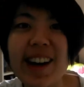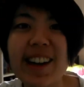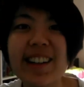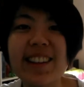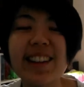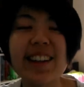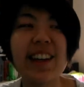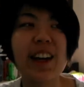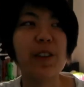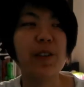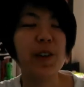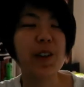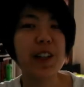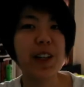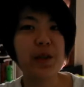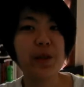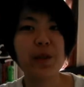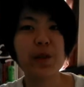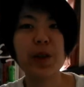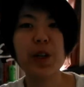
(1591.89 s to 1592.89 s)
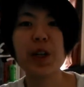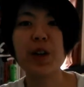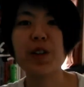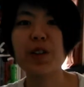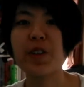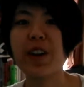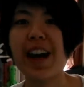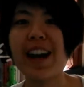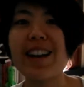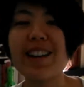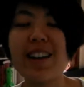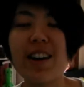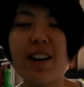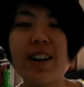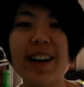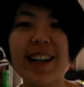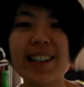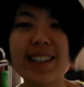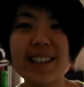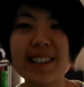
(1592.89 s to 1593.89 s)
Like I feel like when we create our
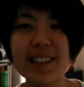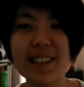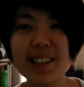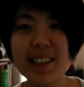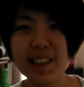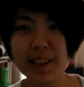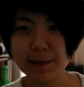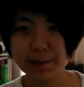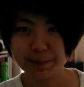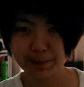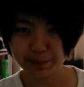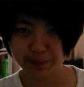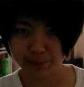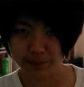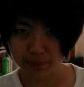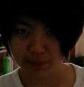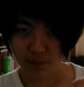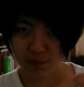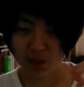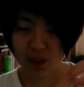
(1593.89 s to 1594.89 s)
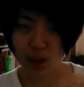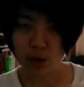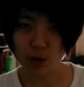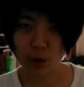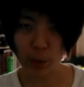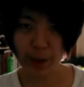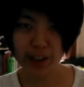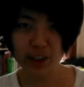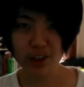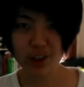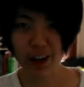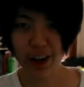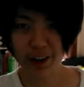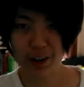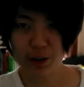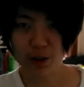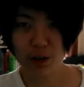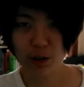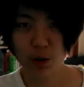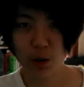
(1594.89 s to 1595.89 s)
essence, we
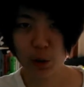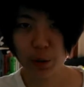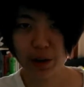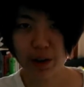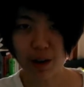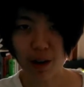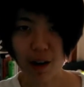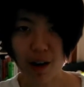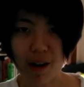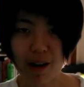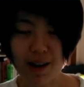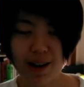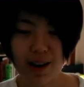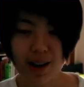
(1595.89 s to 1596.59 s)
channel who we are.